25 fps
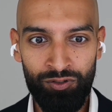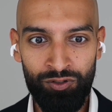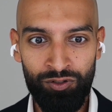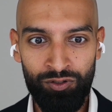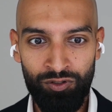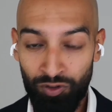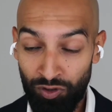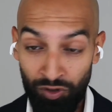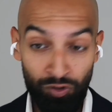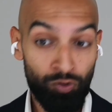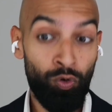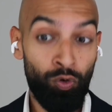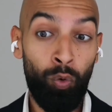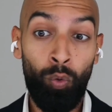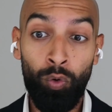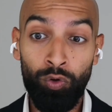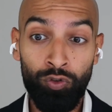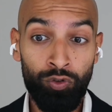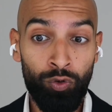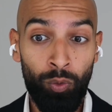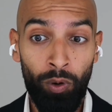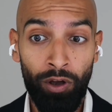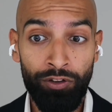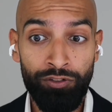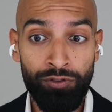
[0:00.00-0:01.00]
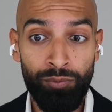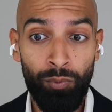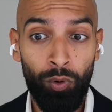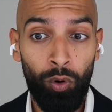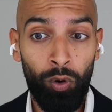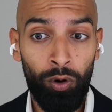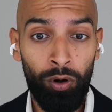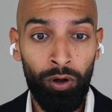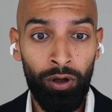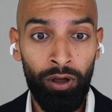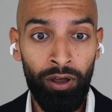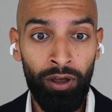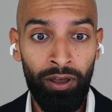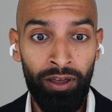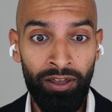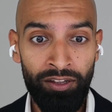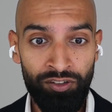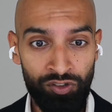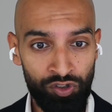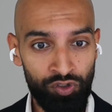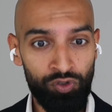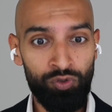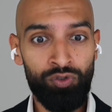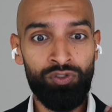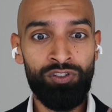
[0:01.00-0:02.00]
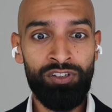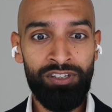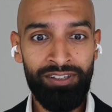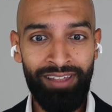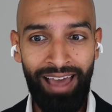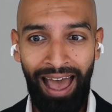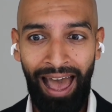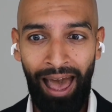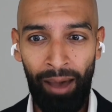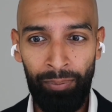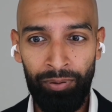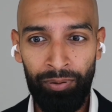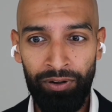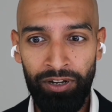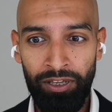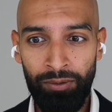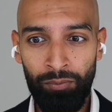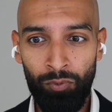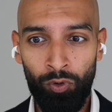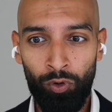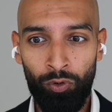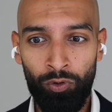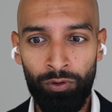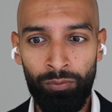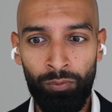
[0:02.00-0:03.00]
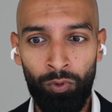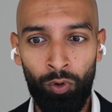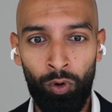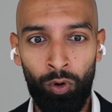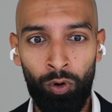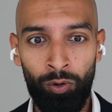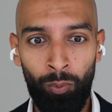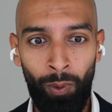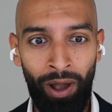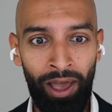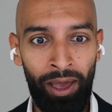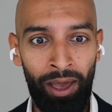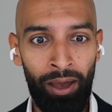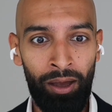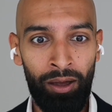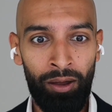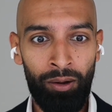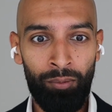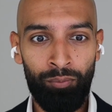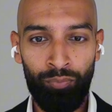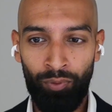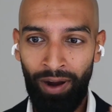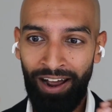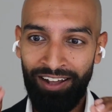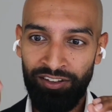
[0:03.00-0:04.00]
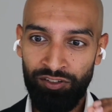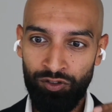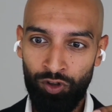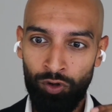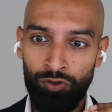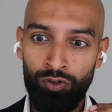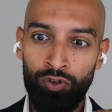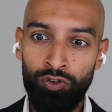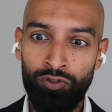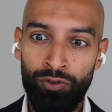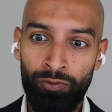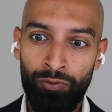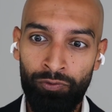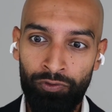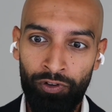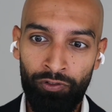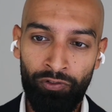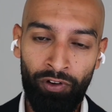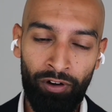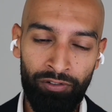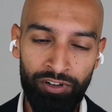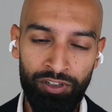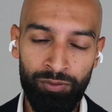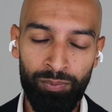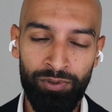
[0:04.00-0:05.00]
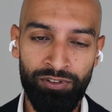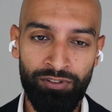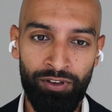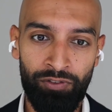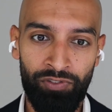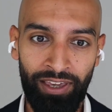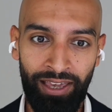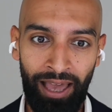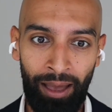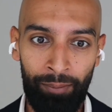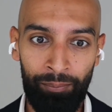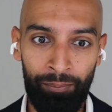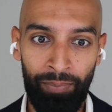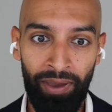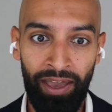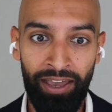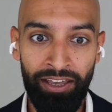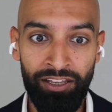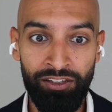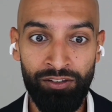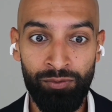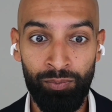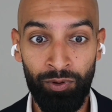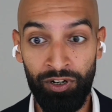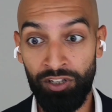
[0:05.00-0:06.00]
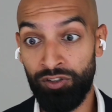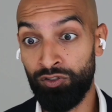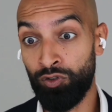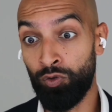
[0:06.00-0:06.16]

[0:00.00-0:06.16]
talk to us more. Do you see that happening more and more where brands don't use them for very specific campaigns, but it's an